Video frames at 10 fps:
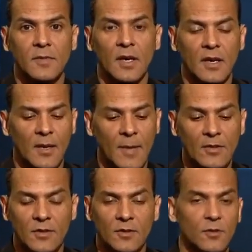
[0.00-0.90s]
came
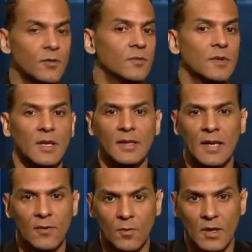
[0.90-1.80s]
out to, and
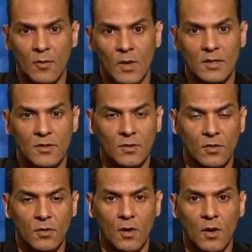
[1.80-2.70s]
that's what it went
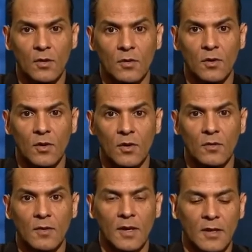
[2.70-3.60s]
to on
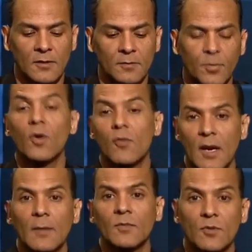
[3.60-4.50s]
your
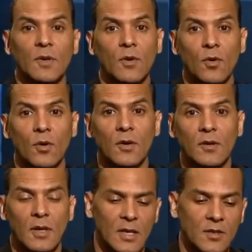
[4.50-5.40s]
program to
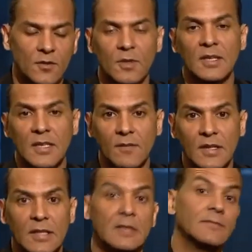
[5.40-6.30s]
record to the
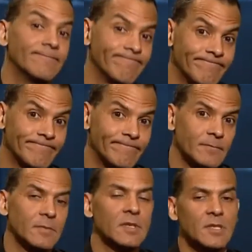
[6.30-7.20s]
DVD.
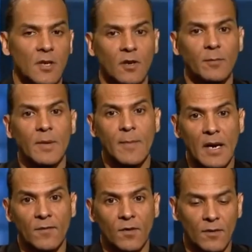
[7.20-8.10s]
So be
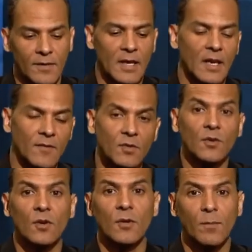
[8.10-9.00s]
mindful of that. If you need
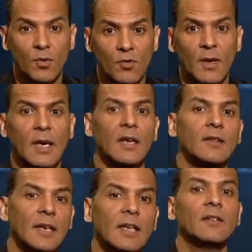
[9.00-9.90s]
to go to Blu-ray,
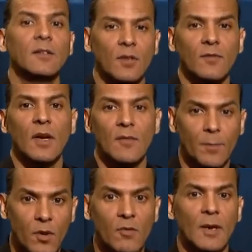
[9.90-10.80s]
then if you have a
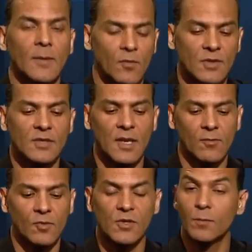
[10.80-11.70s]
program that
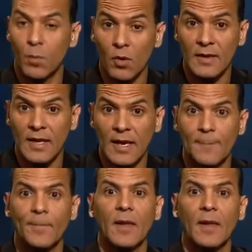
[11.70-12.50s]
will support that,